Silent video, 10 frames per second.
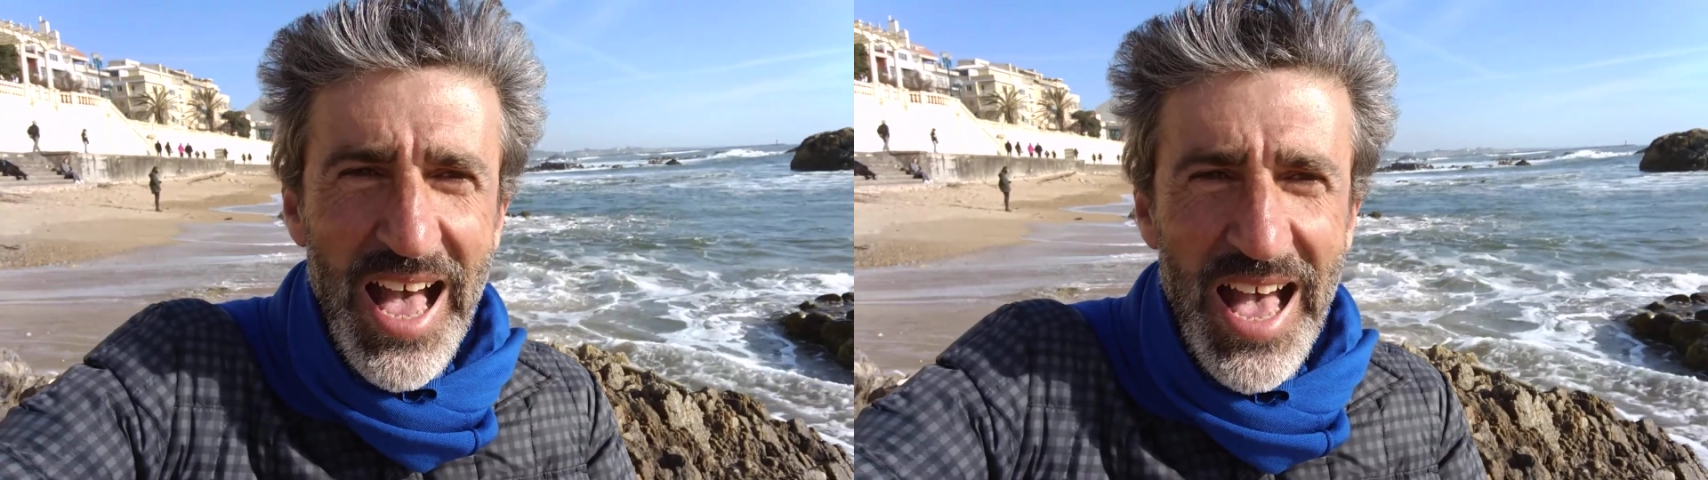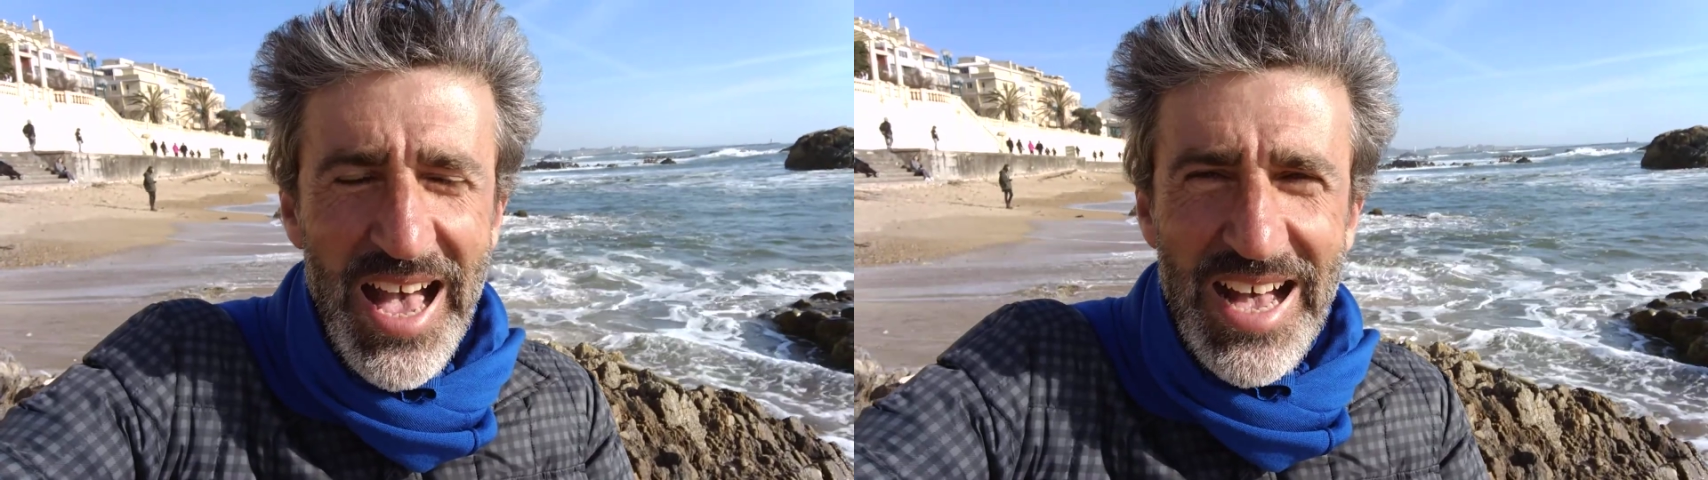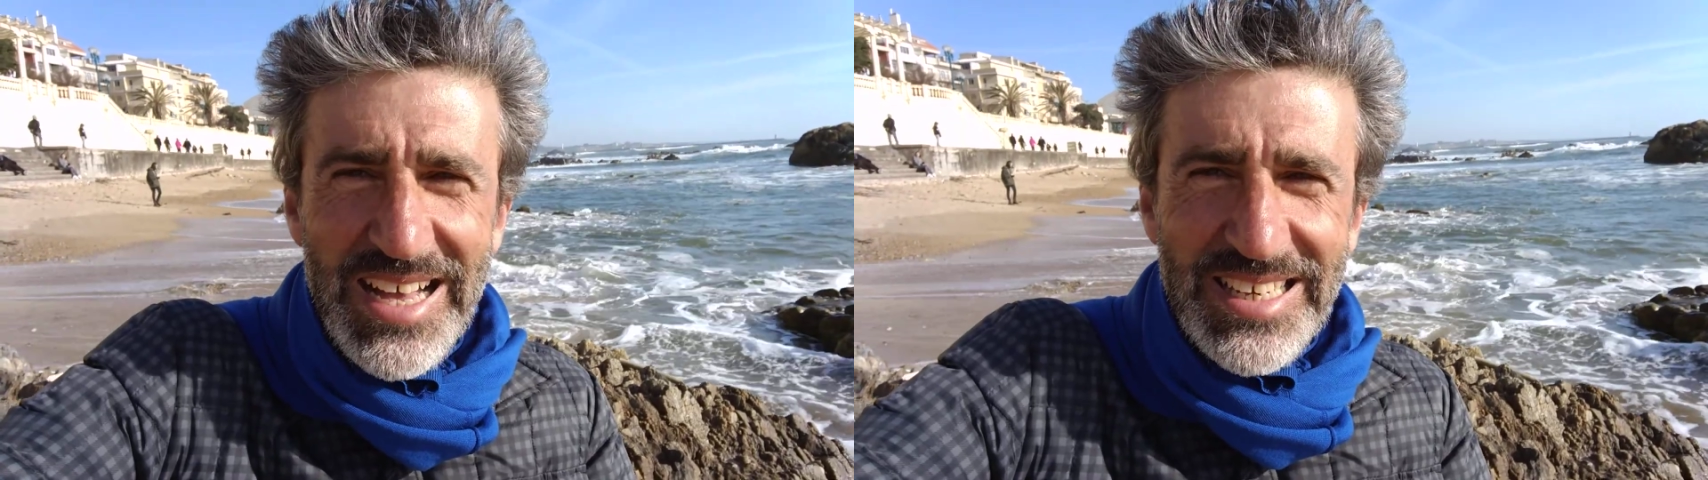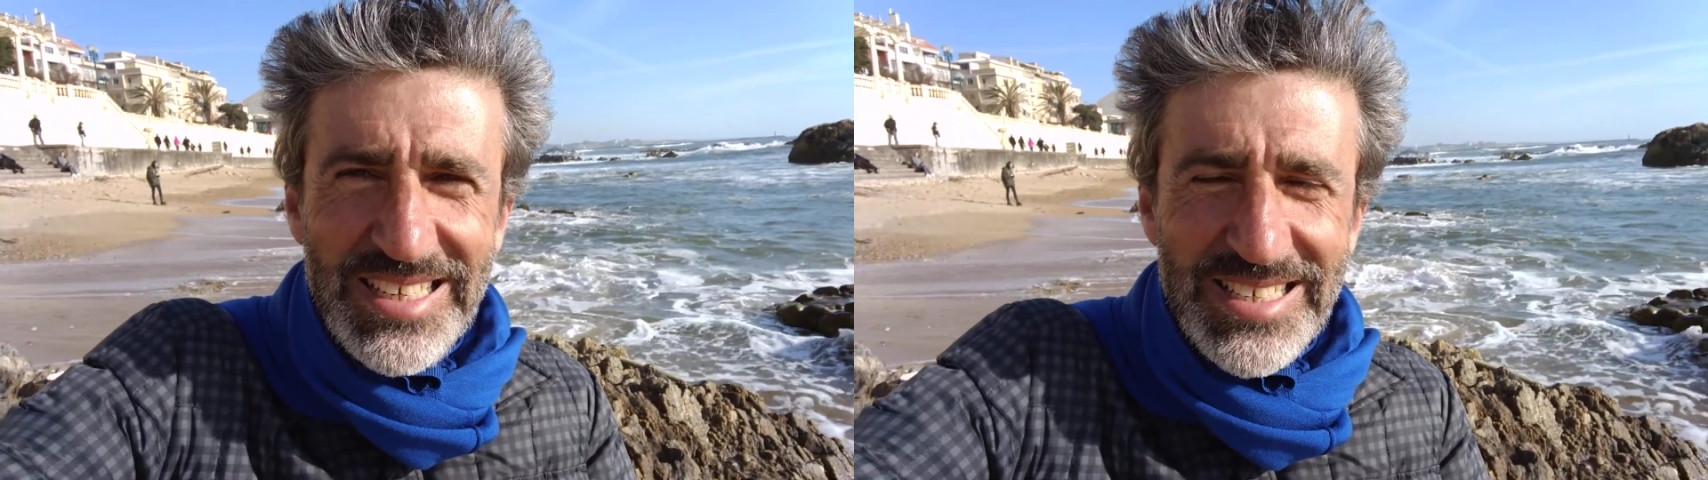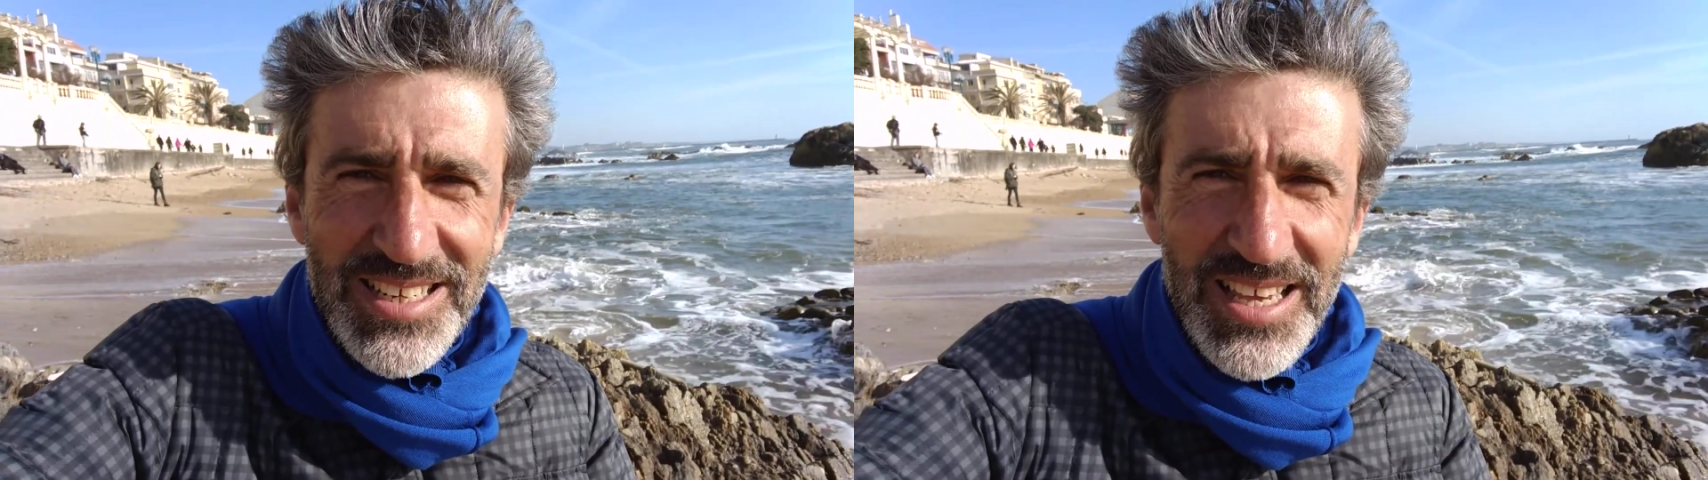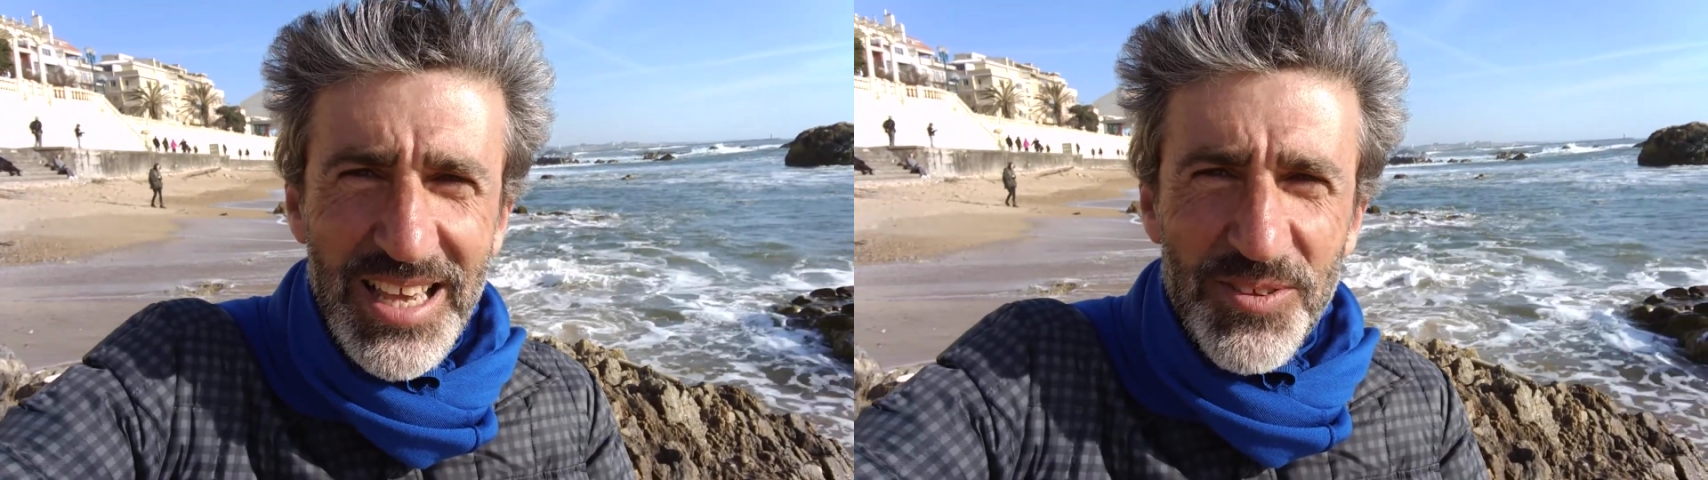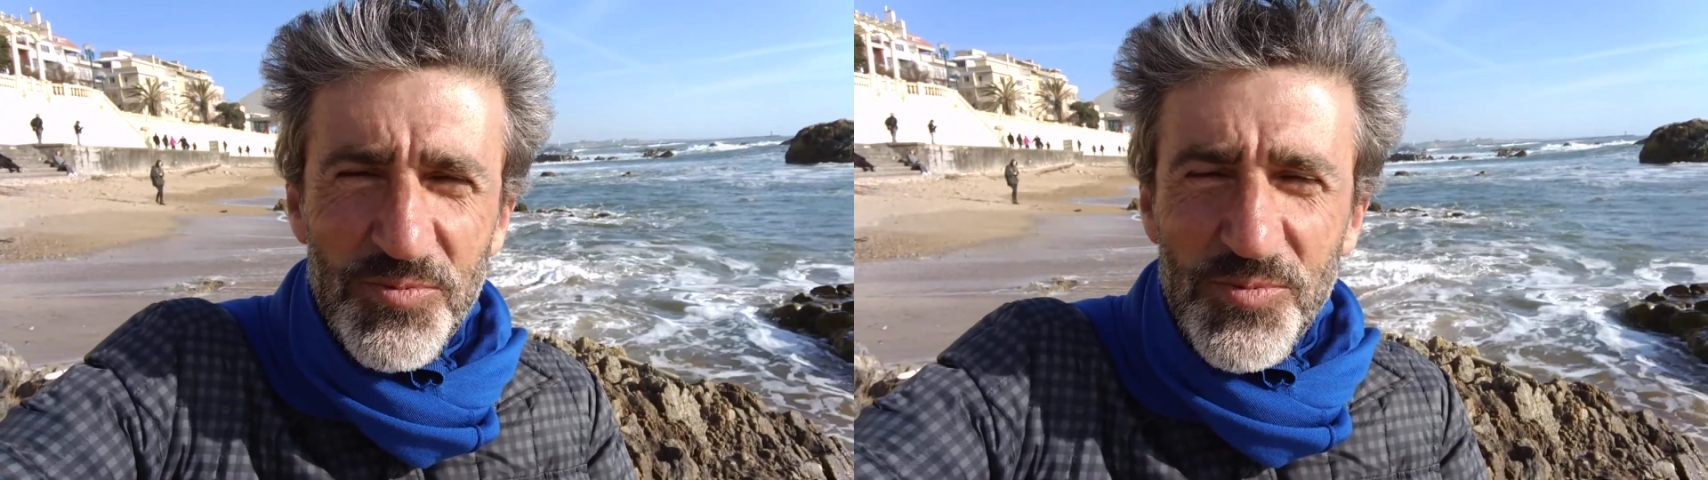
and it